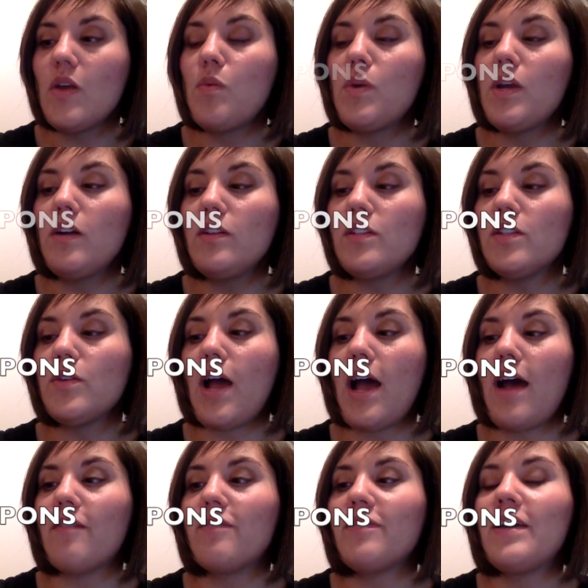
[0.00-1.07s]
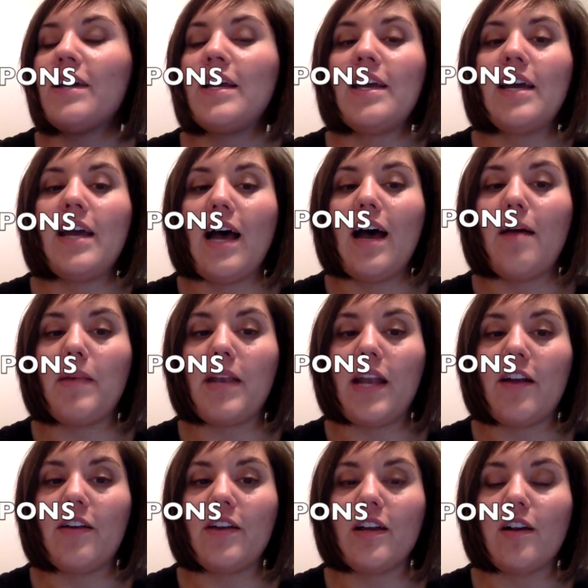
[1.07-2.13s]
We also have an
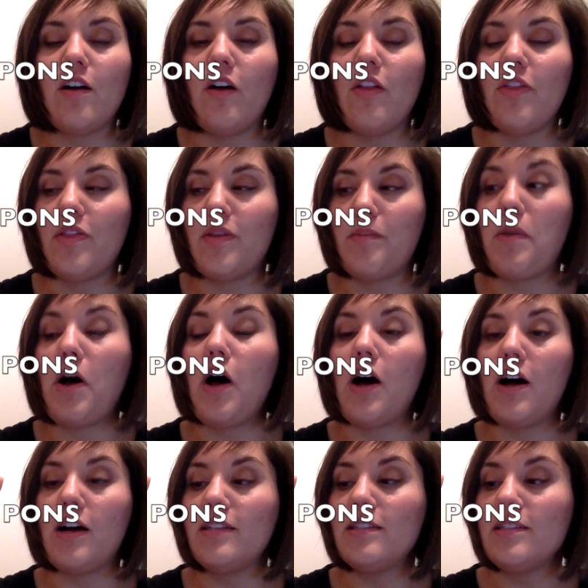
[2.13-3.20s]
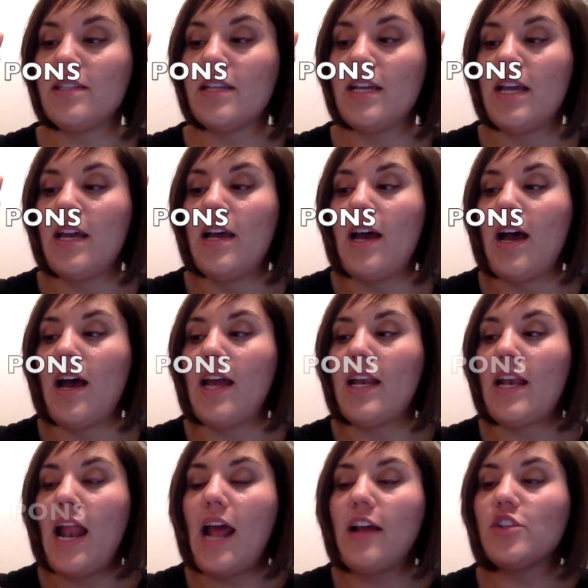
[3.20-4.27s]
area called the pons, and it
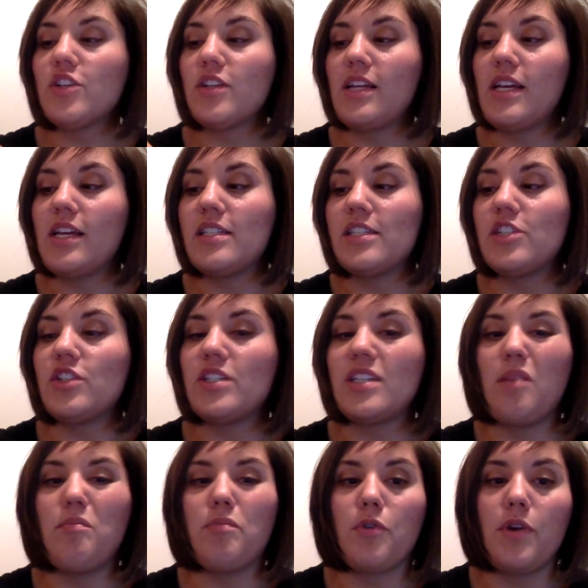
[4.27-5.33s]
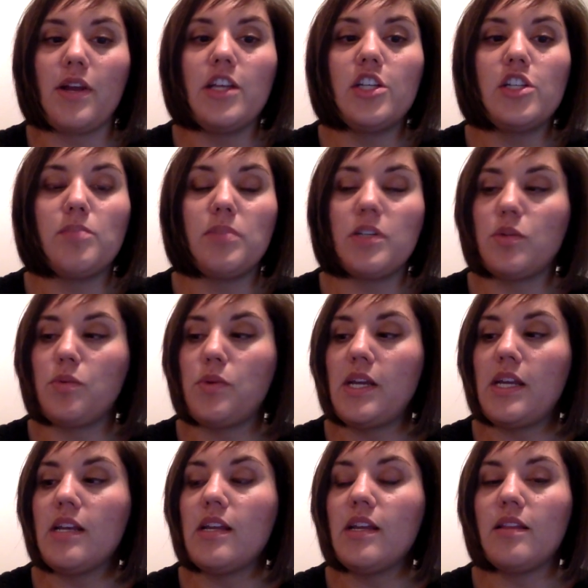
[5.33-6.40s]
actually is just a bridge
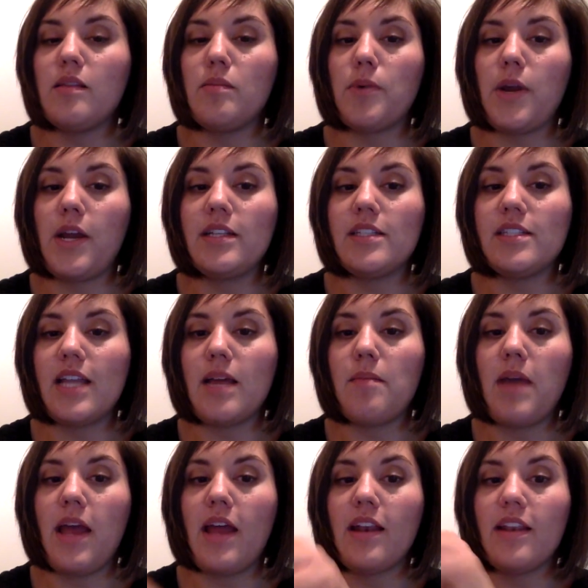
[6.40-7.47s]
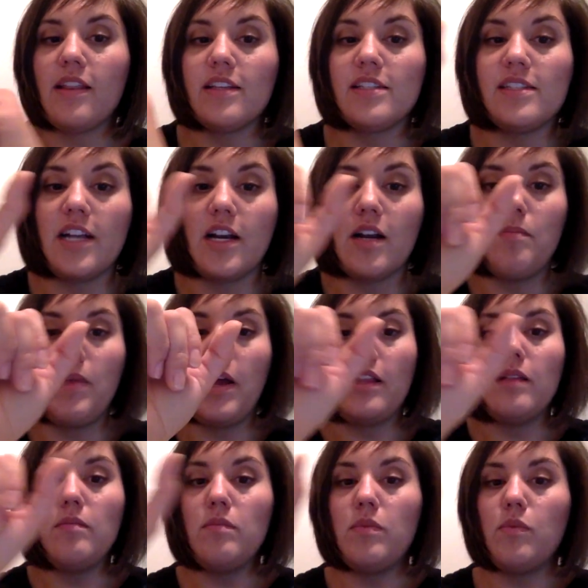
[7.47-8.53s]
between the brainstem and the
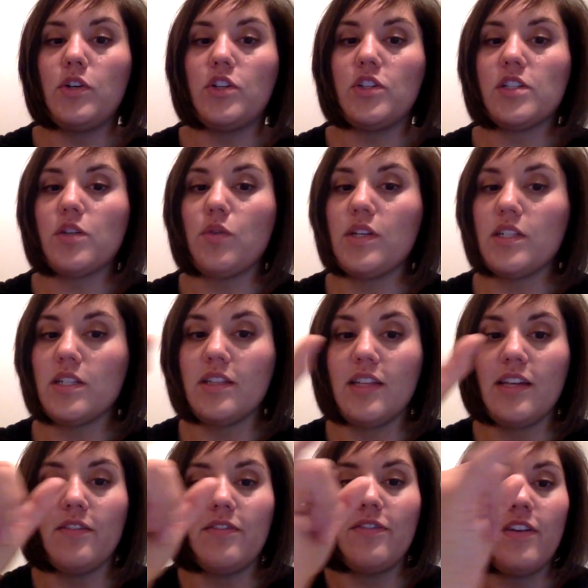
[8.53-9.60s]
cerebellum, which is going to live